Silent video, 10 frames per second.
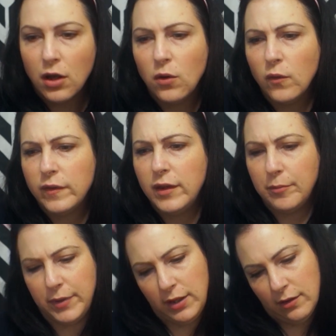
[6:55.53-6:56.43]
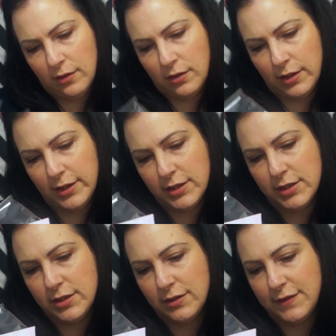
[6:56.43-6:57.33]
Oh, the Appeal
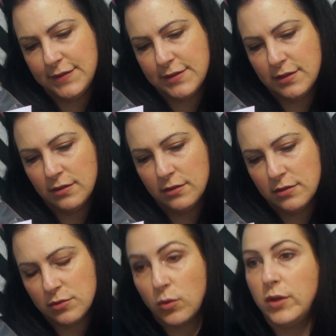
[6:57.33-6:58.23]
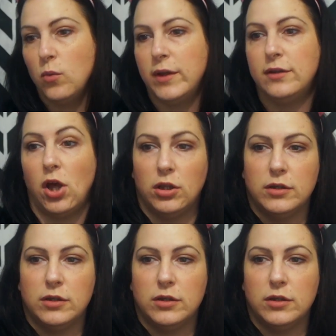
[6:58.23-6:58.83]
is $21.